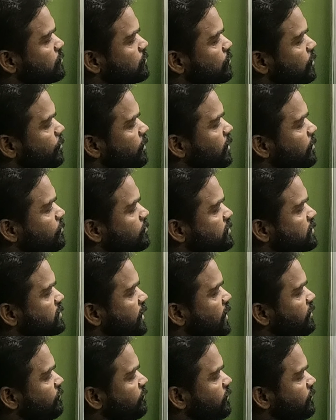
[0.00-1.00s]
so it becomes
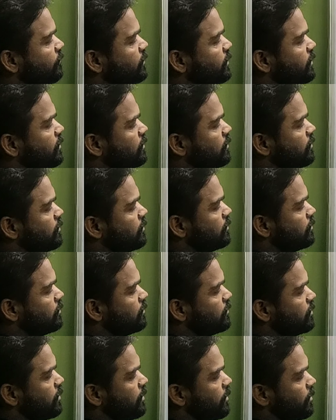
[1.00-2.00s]
sin 15
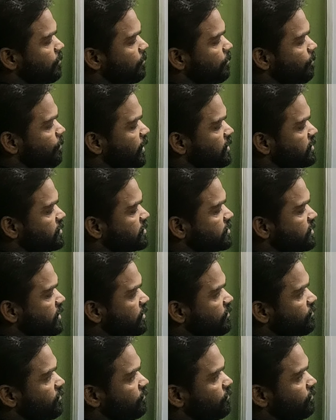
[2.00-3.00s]
by
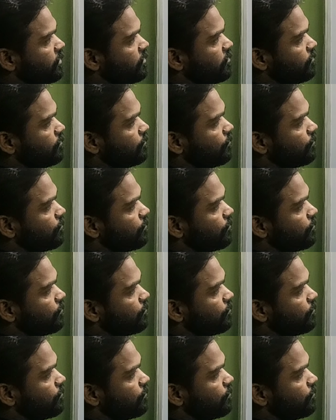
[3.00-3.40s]
sin 15.